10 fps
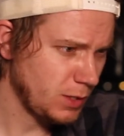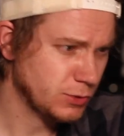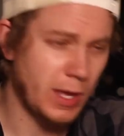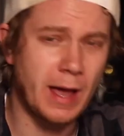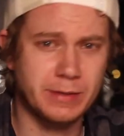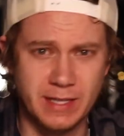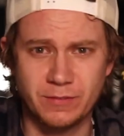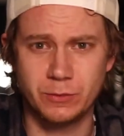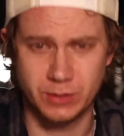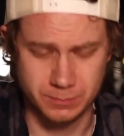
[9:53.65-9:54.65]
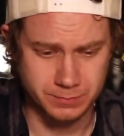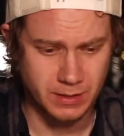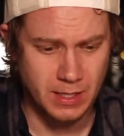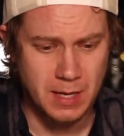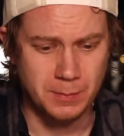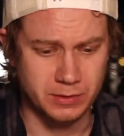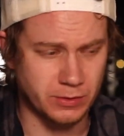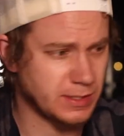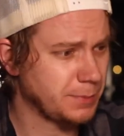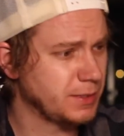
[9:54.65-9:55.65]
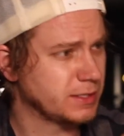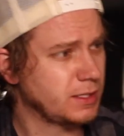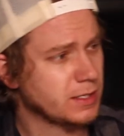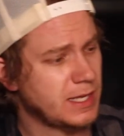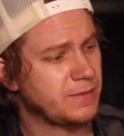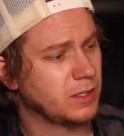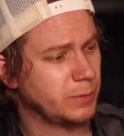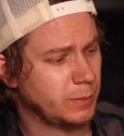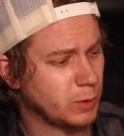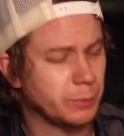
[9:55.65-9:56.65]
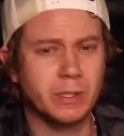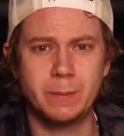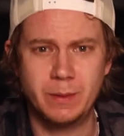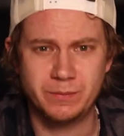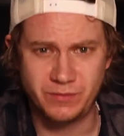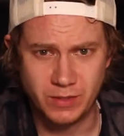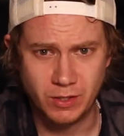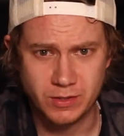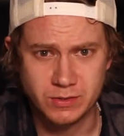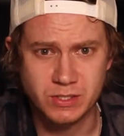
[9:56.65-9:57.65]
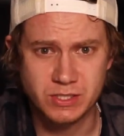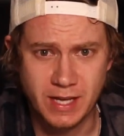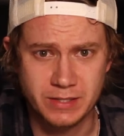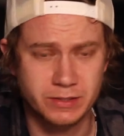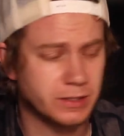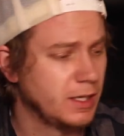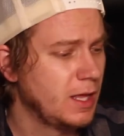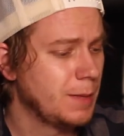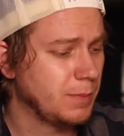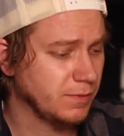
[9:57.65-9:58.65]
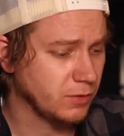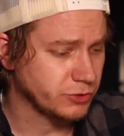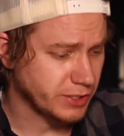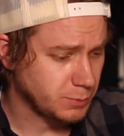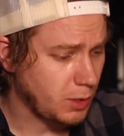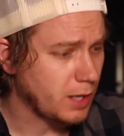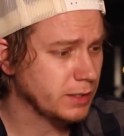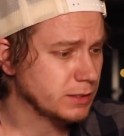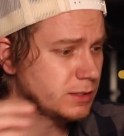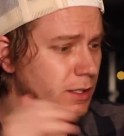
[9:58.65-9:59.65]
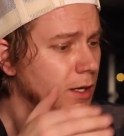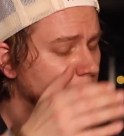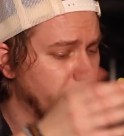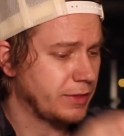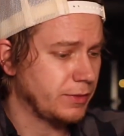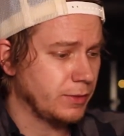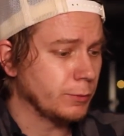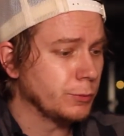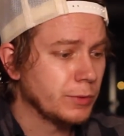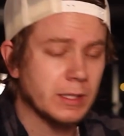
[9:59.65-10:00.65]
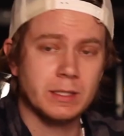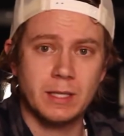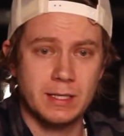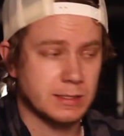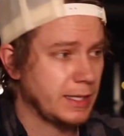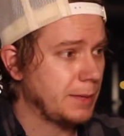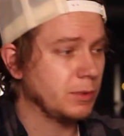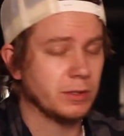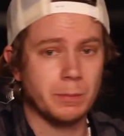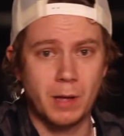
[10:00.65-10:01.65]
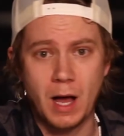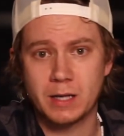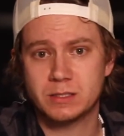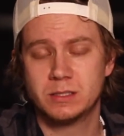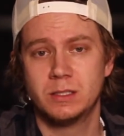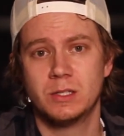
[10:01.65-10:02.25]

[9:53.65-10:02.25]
So I definitely would put those up. This does have a little bit more premium feel than the standard Buffalo Trace products, with the really nice label in the box.